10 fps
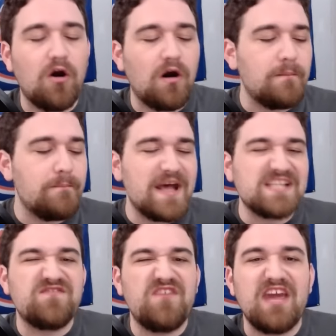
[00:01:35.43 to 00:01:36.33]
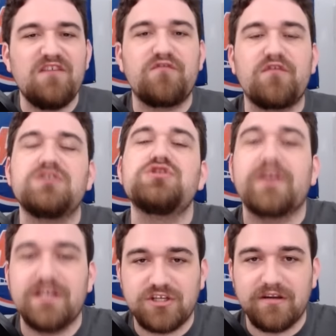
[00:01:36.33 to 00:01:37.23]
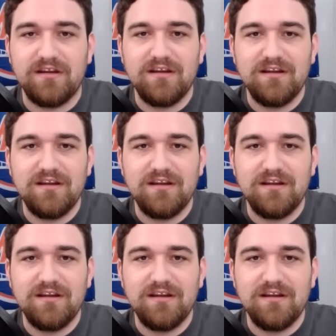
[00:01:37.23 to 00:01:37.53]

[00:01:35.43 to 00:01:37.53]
on Mets fan frustration.